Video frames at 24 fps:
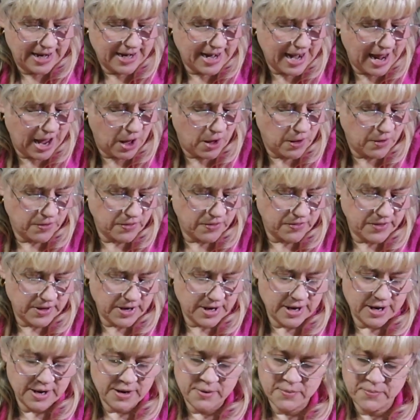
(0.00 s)
Now
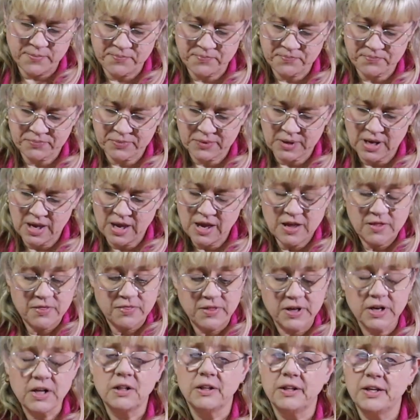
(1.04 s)
the
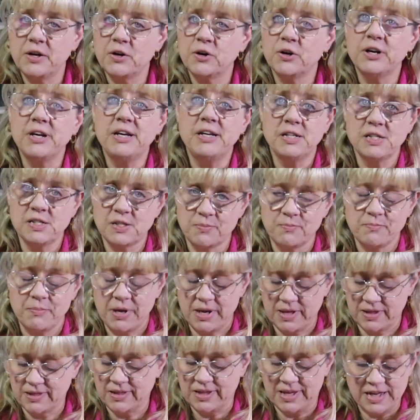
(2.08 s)
glitter is
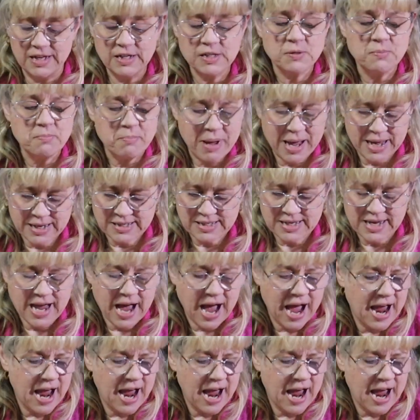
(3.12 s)
messy.